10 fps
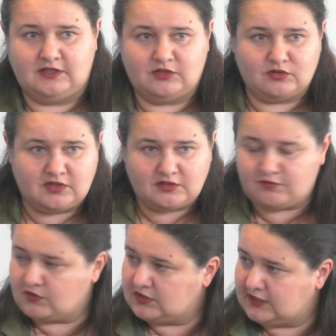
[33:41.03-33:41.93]
you know, the
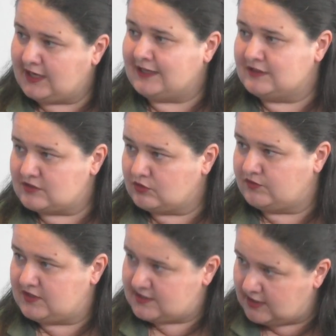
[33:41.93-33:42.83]
different lines
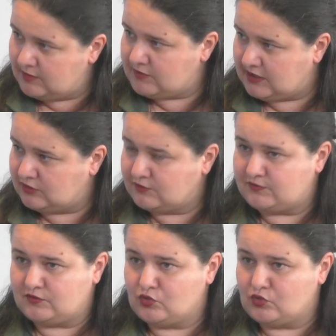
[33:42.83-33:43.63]
of the same kind of